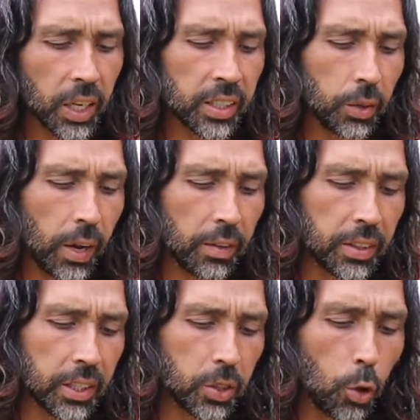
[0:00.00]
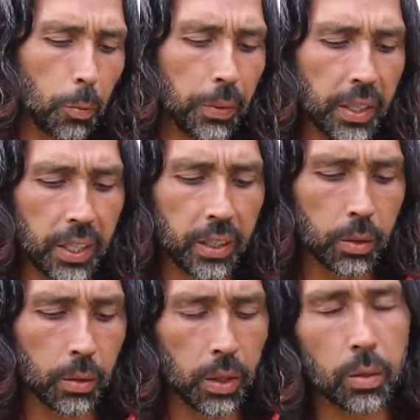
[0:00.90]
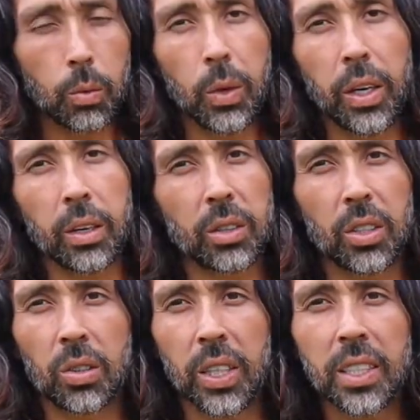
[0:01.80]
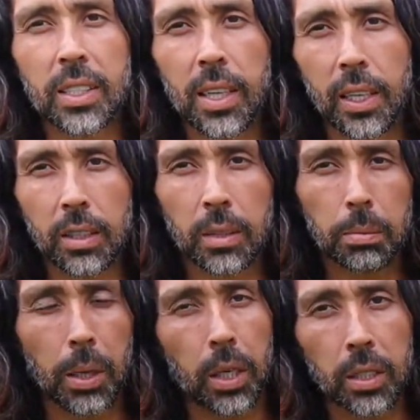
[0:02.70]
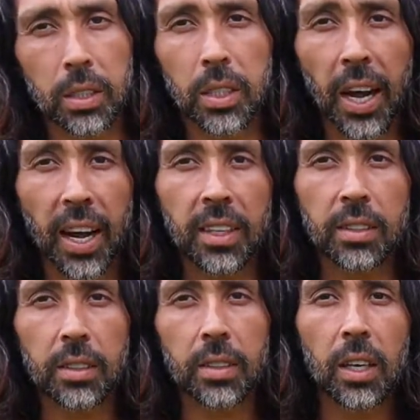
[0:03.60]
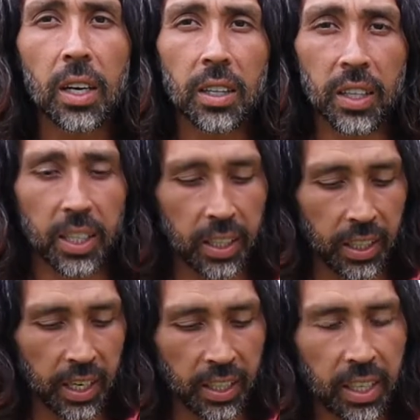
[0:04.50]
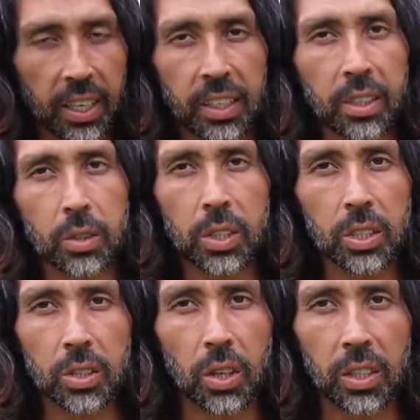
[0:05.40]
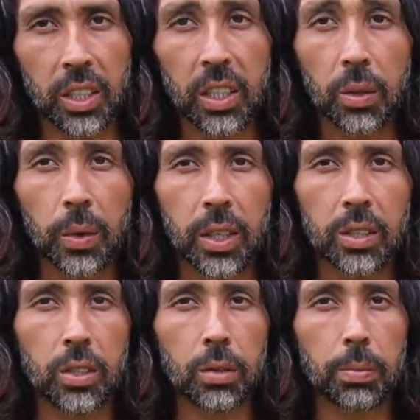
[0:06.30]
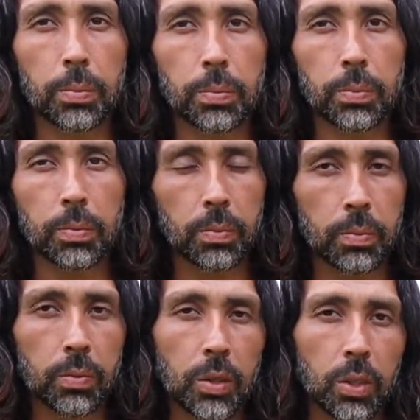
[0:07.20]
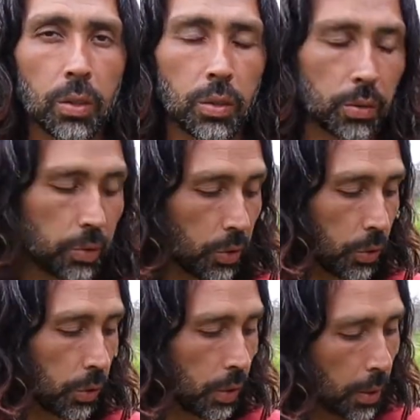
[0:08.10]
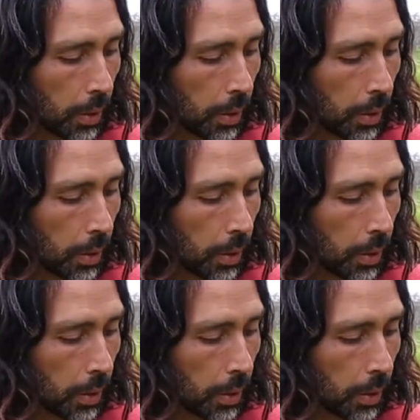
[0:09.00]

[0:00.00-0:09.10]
and they'll have this opening where, you know, insects, bugs, ants, they can get in and they'll just start eating away at your, you know, your fruit.